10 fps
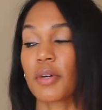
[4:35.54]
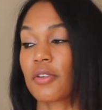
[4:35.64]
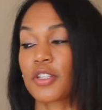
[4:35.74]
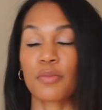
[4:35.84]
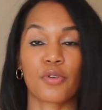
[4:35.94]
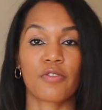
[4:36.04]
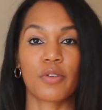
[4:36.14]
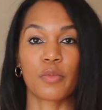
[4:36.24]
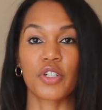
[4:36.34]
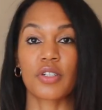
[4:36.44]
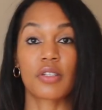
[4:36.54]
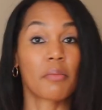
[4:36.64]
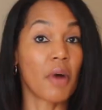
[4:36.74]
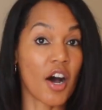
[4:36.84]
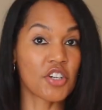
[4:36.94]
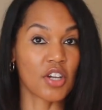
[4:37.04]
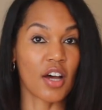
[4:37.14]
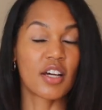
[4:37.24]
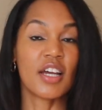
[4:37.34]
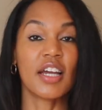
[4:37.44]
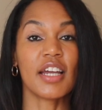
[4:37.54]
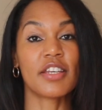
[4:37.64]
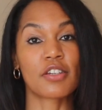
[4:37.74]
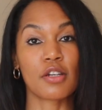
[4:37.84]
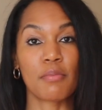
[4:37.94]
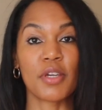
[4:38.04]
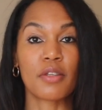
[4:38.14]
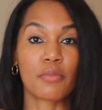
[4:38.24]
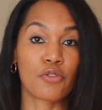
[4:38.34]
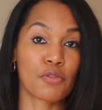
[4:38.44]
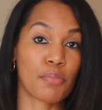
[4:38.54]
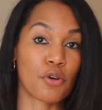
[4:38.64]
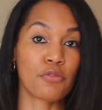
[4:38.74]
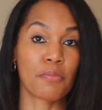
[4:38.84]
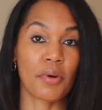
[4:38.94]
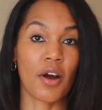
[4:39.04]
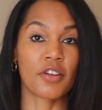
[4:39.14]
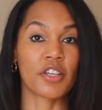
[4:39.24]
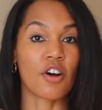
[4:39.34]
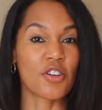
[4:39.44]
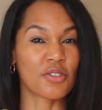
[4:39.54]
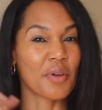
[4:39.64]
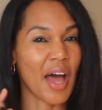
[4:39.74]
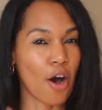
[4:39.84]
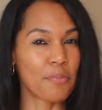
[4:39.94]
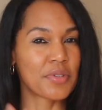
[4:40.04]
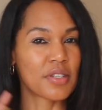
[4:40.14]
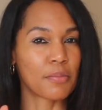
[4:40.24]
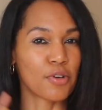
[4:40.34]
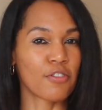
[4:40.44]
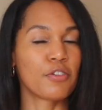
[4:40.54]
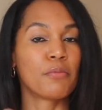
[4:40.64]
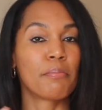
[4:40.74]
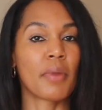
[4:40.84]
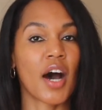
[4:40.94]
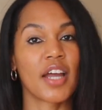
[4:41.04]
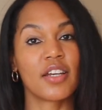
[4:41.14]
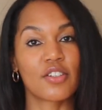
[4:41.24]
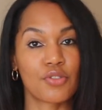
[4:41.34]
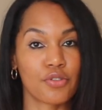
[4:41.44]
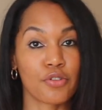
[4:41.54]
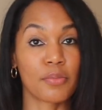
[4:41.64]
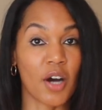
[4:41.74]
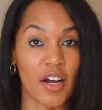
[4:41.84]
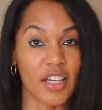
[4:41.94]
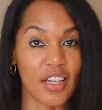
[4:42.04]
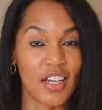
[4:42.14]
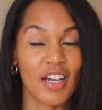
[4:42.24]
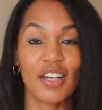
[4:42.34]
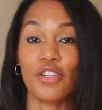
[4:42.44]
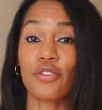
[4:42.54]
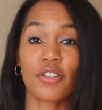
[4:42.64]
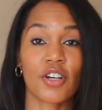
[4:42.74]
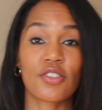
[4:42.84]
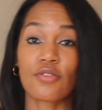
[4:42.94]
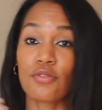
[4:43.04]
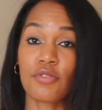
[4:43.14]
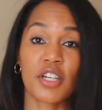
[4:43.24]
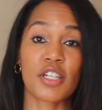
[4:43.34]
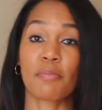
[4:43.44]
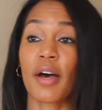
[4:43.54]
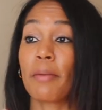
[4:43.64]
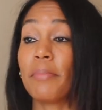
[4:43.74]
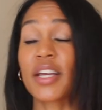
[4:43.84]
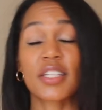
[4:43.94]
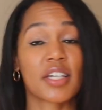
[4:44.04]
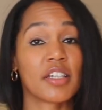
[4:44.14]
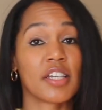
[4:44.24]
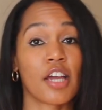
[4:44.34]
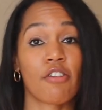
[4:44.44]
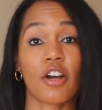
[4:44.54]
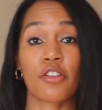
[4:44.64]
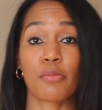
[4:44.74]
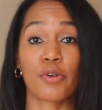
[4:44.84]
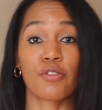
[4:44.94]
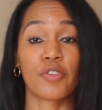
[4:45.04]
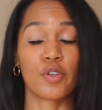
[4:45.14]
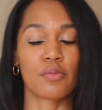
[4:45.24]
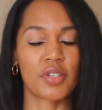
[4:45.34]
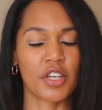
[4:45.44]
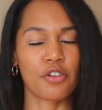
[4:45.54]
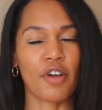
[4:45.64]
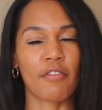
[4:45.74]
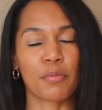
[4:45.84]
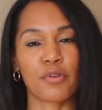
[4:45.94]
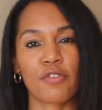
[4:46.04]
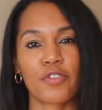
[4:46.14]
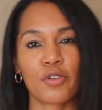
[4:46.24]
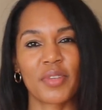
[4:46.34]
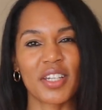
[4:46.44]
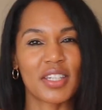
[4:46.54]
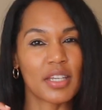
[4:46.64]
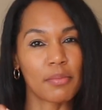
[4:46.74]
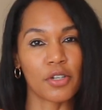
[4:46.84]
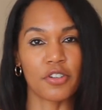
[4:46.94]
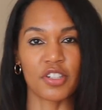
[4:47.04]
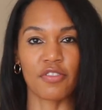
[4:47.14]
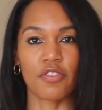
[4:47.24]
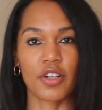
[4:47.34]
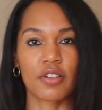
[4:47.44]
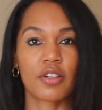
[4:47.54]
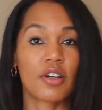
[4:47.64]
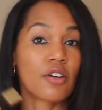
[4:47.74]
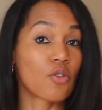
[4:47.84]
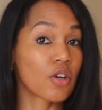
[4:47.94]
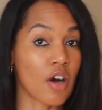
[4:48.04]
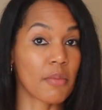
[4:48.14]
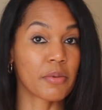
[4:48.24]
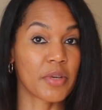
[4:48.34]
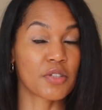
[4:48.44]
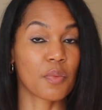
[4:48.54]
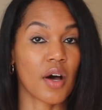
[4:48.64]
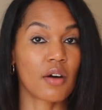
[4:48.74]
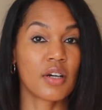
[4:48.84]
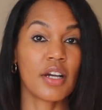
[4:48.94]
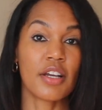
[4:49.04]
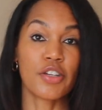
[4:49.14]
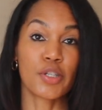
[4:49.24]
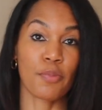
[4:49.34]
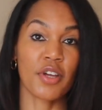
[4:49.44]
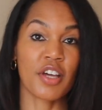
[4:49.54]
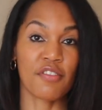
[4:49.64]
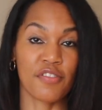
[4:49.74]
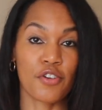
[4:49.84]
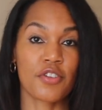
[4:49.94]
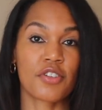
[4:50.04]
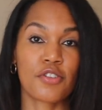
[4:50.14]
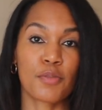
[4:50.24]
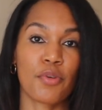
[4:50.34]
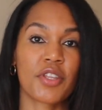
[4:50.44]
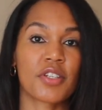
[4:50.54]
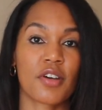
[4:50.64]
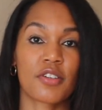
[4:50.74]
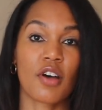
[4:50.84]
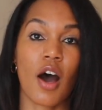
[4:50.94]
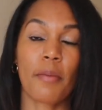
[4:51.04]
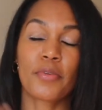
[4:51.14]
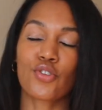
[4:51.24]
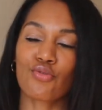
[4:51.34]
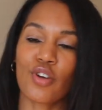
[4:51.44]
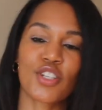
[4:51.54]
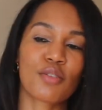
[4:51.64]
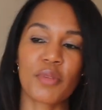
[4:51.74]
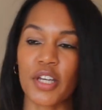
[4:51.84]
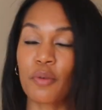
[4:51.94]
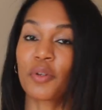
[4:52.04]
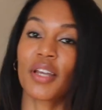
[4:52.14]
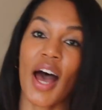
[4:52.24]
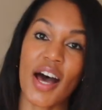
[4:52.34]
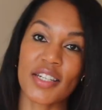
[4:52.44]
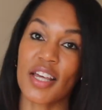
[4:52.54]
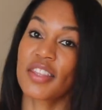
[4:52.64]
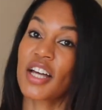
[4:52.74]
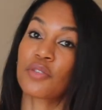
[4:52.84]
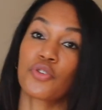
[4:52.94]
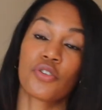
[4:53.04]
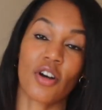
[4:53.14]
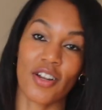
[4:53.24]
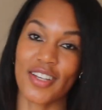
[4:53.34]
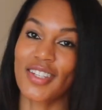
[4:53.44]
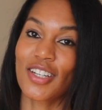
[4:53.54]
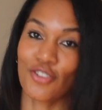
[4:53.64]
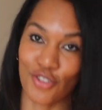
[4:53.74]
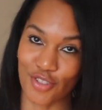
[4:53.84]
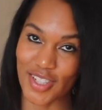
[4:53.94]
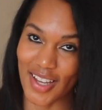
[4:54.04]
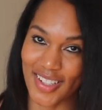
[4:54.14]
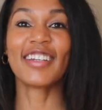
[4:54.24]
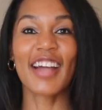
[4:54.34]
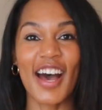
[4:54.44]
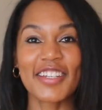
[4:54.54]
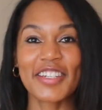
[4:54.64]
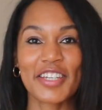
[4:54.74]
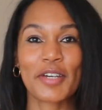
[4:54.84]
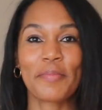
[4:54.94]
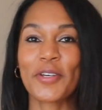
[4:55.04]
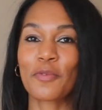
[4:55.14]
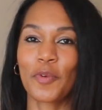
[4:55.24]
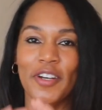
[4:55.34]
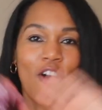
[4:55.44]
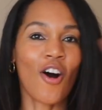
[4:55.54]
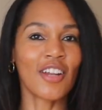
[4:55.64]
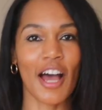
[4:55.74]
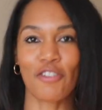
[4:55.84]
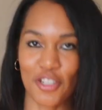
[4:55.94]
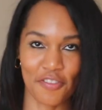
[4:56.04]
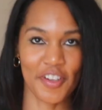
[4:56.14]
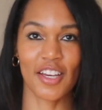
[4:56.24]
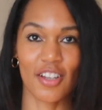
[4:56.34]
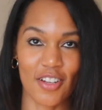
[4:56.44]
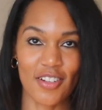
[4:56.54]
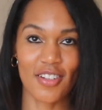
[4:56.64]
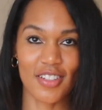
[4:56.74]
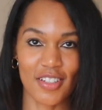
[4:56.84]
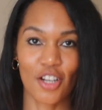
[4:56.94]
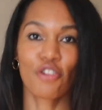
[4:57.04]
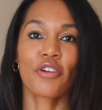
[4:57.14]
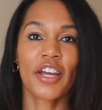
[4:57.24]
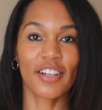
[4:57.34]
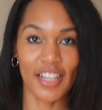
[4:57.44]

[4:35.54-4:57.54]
about this perfume, which is the matcha, is gonna be the most potent part that also helps the perfume bind to your body. You can also do this by mixing and layering other perfumes. Say you have a perfume that's similar, different, or compliments well. You spray that first, you spray this on top. Trust me, it will last. And that's what you call a signature scent. The last tip is when all else fails, create a